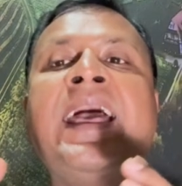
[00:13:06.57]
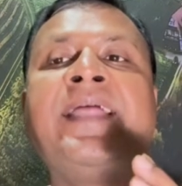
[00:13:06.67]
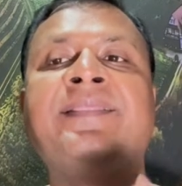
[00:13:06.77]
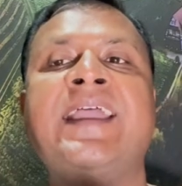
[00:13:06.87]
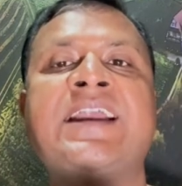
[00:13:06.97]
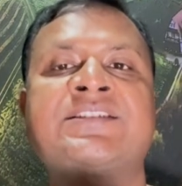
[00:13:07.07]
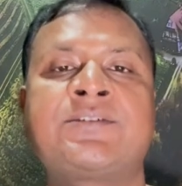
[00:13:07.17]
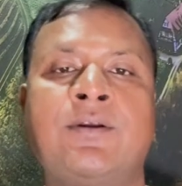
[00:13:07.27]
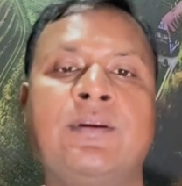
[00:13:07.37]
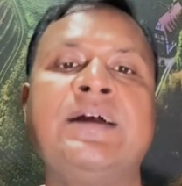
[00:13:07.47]
And that's
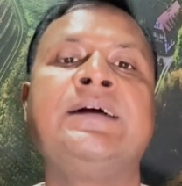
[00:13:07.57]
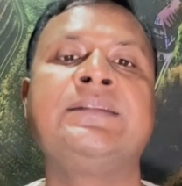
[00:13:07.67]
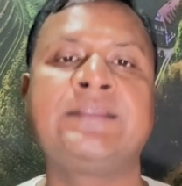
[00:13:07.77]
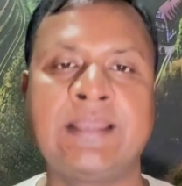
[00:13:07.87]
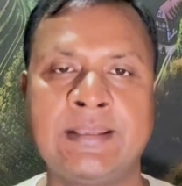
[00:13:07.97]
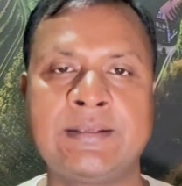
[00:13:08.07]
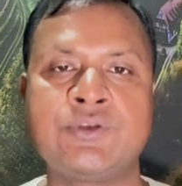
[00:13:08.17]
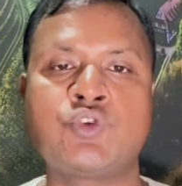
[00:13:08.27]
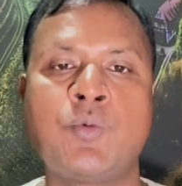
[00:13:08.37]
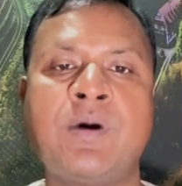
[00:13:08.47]
all. Thank you
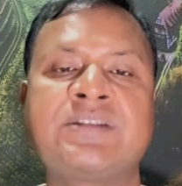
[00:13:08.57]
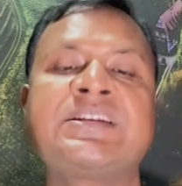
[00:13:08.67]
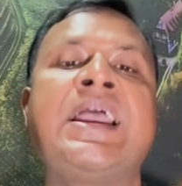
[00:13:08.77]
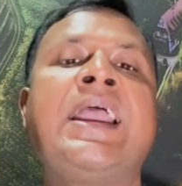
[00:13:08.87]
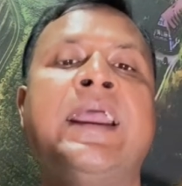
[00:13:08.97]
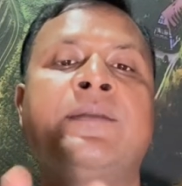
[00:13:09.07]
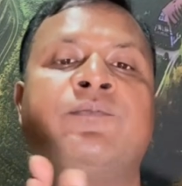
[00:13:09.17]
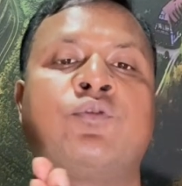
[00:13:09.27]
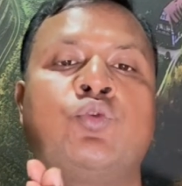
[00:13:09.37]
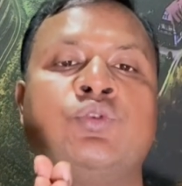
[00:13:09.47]
so much.
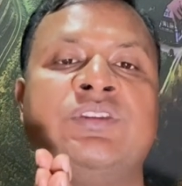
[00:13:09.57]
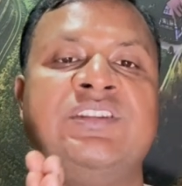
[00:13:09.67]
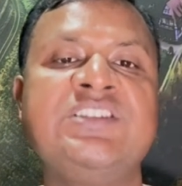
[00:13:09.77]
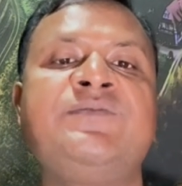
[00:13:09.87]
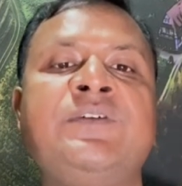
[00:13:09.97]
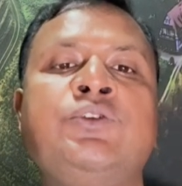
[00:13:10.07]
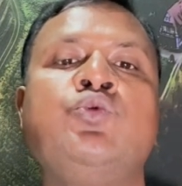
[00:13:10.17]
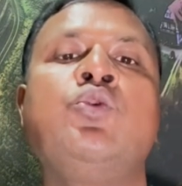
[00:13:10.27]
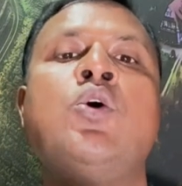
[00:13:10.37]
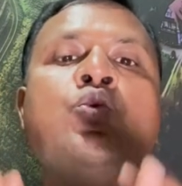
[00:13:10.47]
And with this
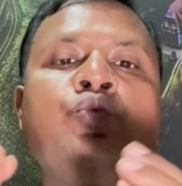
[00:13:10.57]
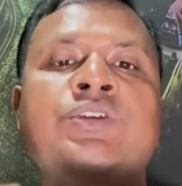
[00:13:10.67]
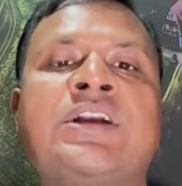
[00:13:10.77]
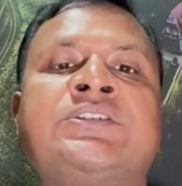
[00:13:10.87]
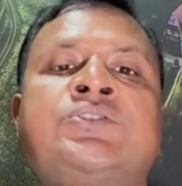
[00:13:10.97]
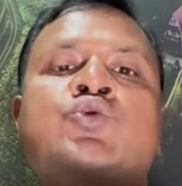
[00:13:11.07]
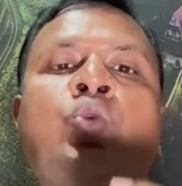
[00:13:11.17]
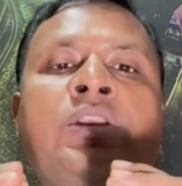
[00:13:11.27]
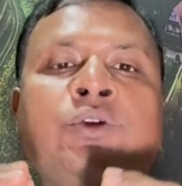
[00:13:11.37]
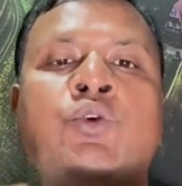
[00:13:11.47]
video, we
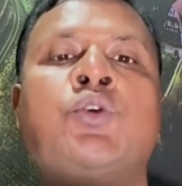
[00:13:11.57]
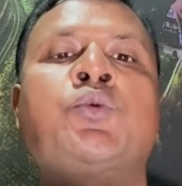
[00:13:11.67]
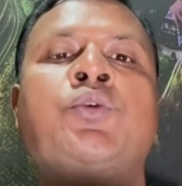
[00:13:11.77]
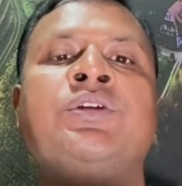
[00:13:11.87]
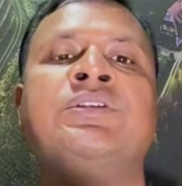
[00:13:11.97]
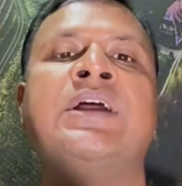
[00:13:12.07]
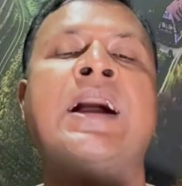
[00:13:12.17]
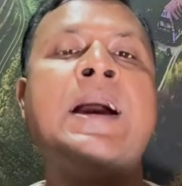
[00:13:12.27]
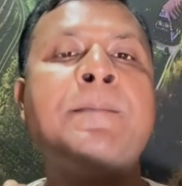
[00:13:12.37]
actually concluding the